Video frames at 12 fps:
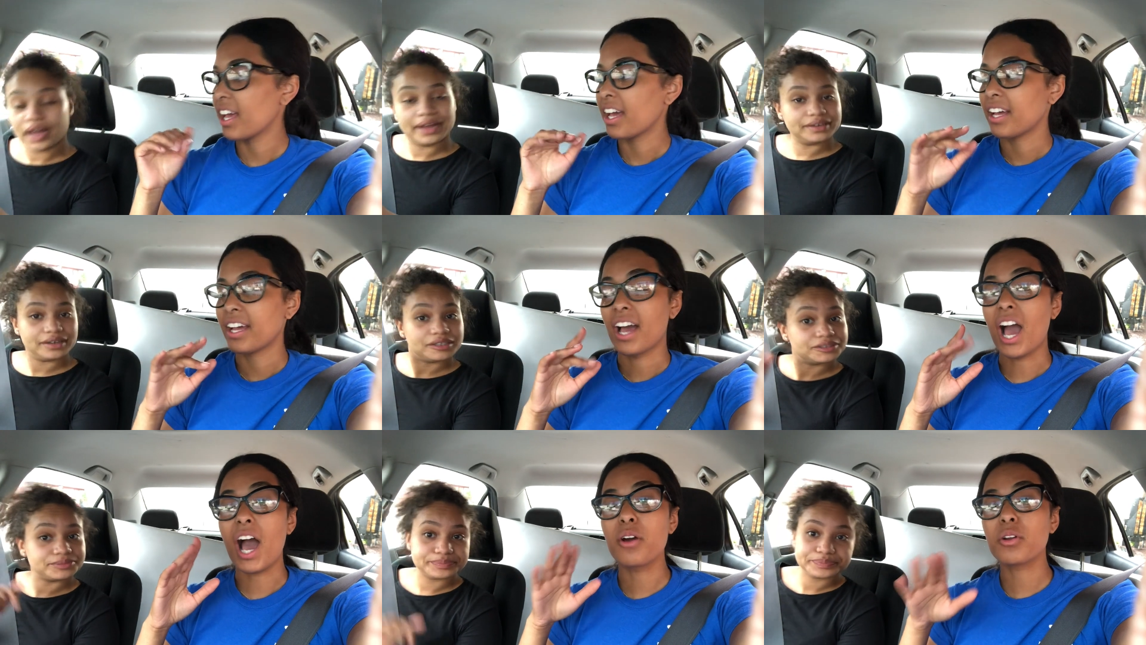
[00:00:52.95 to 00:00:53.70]
Speaker 1: i
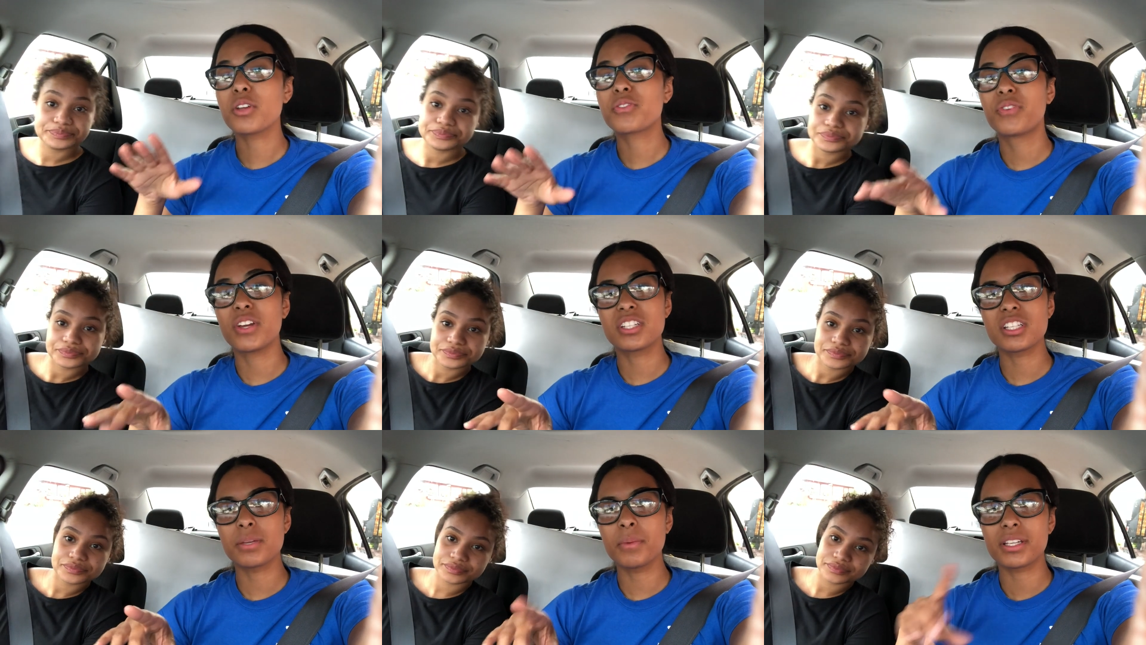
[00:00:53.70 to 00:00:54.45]
know i don't know it's
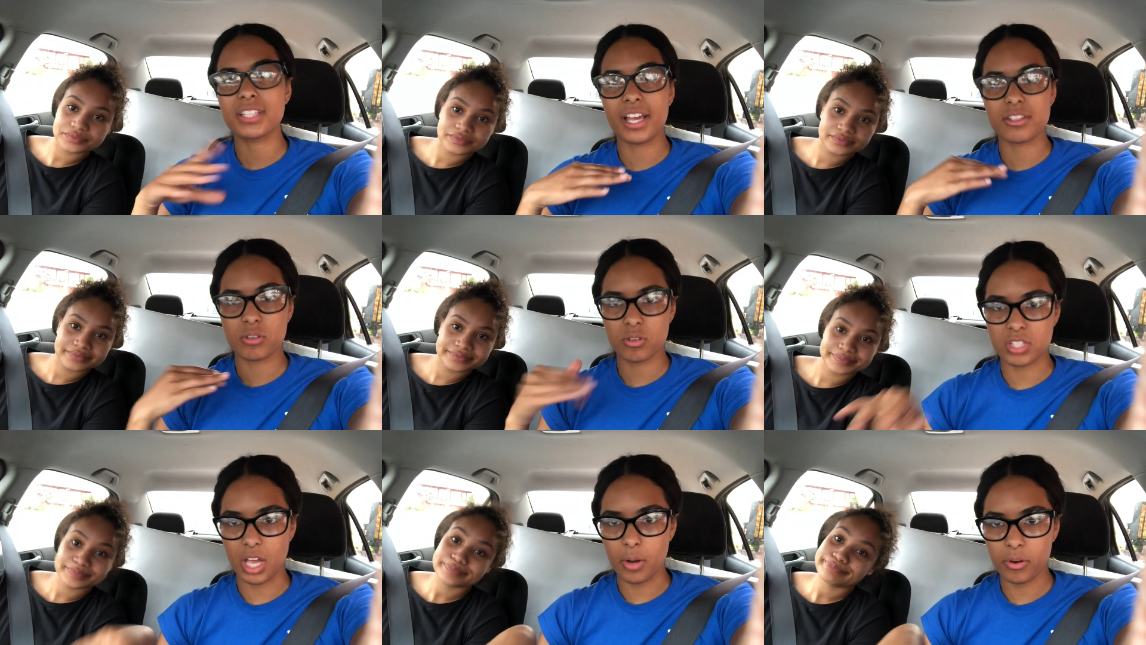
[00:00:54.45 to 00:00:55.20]
fishy to me because it has no
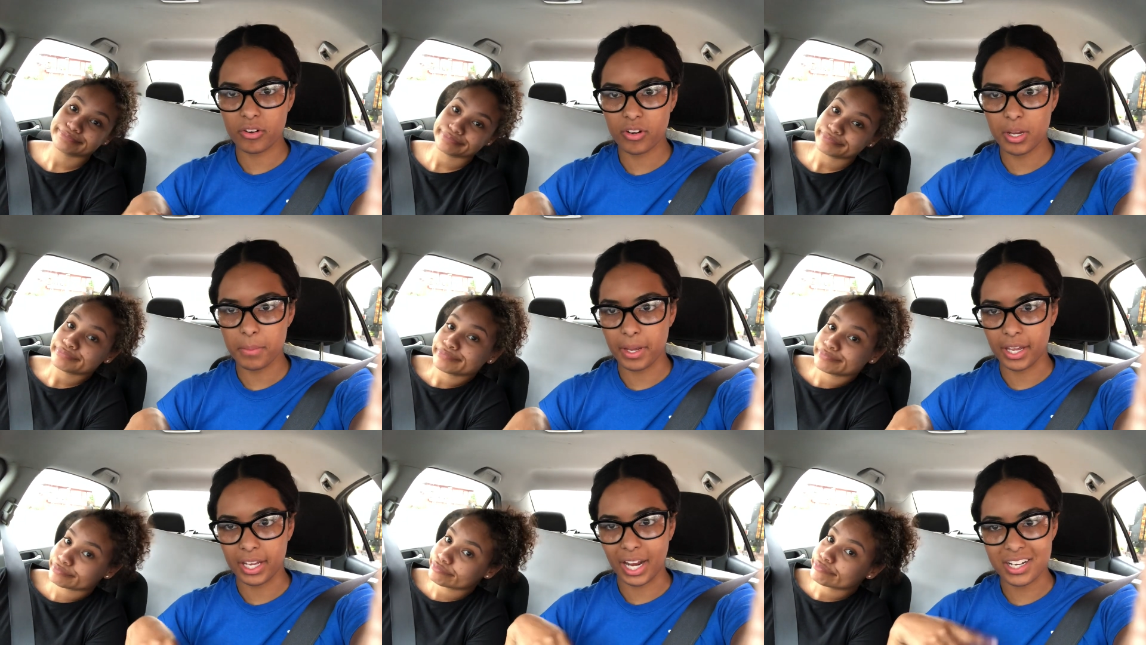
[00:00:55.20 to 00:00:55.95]
sour cream
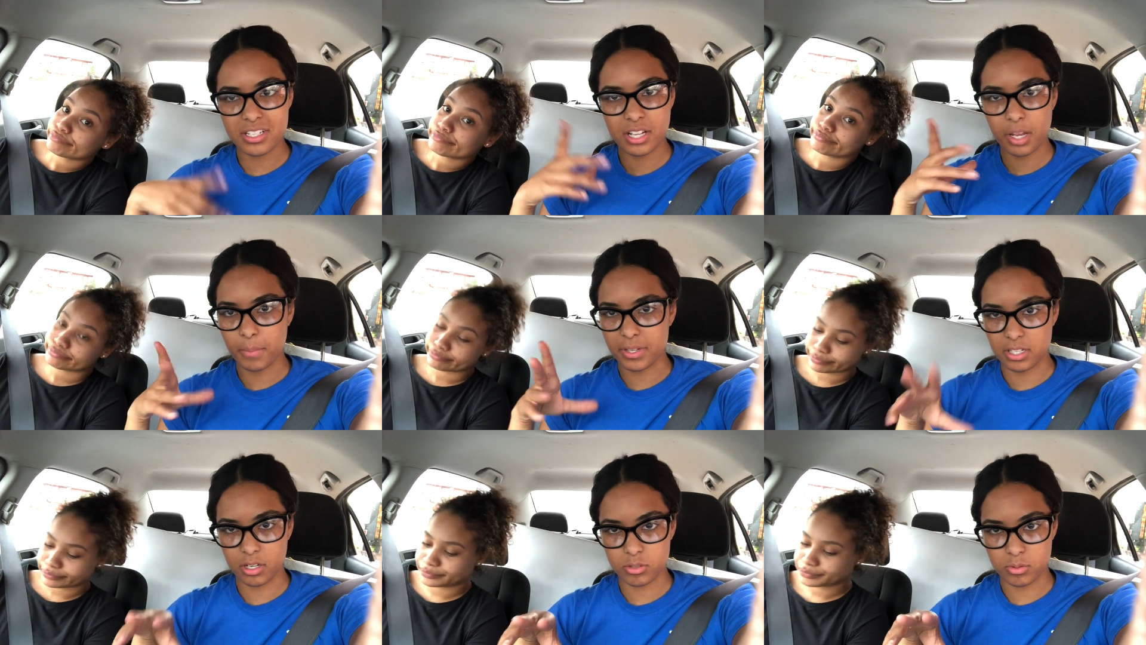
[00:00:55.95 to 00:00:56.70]
and i just like my
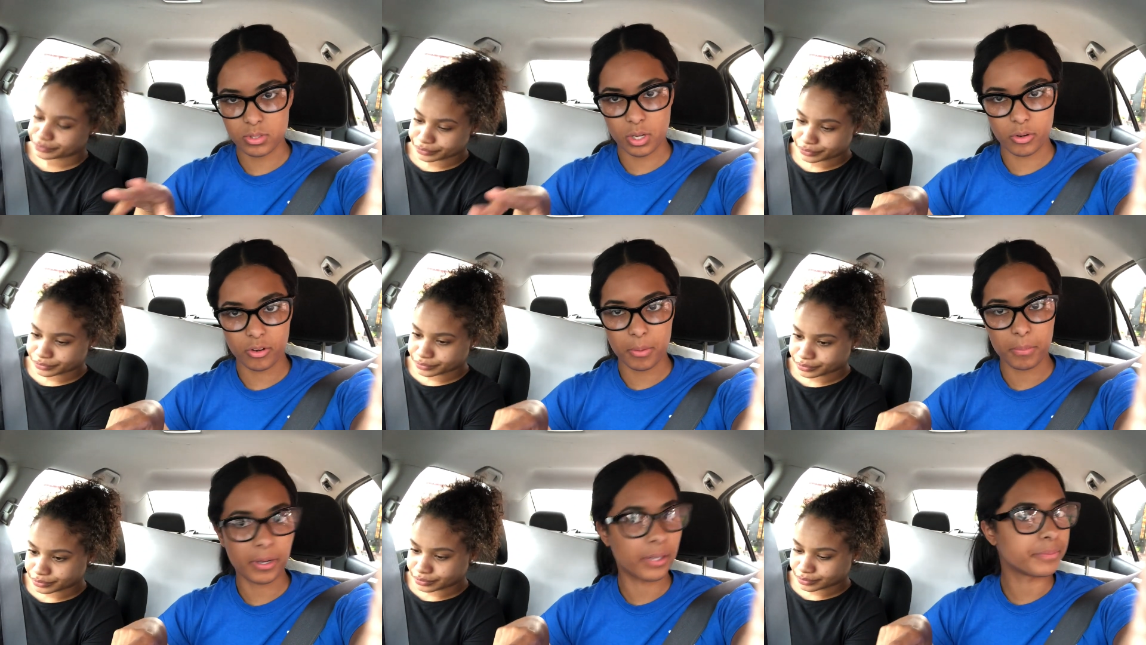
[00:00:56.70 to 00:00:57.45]
tacos with sour
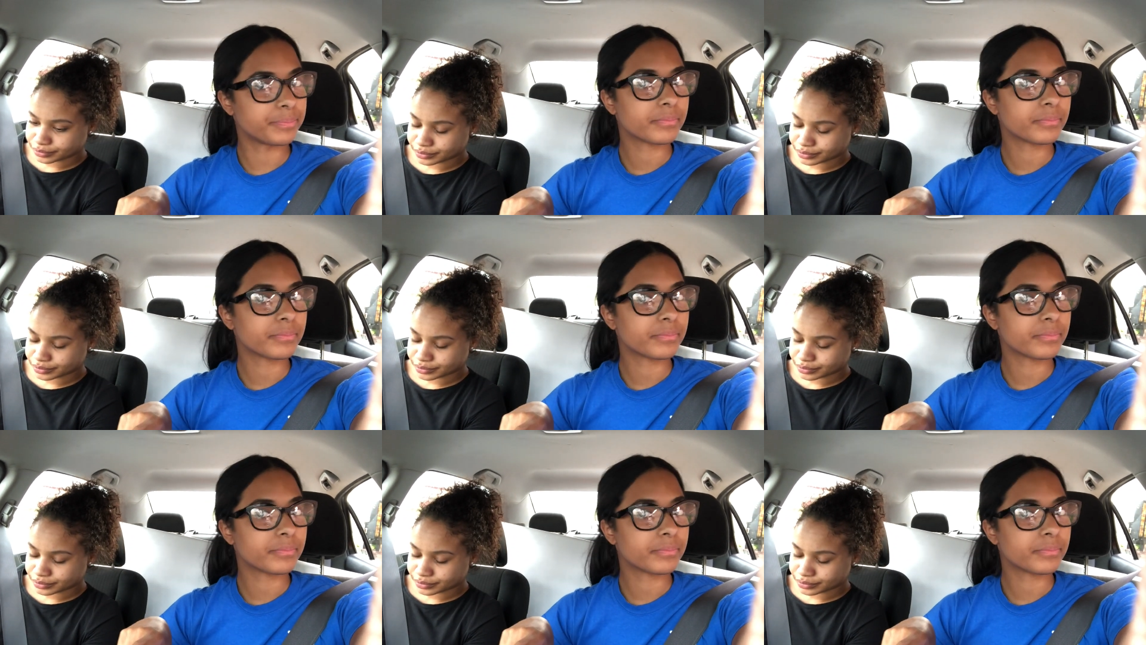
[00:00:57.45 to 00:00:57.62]
cream but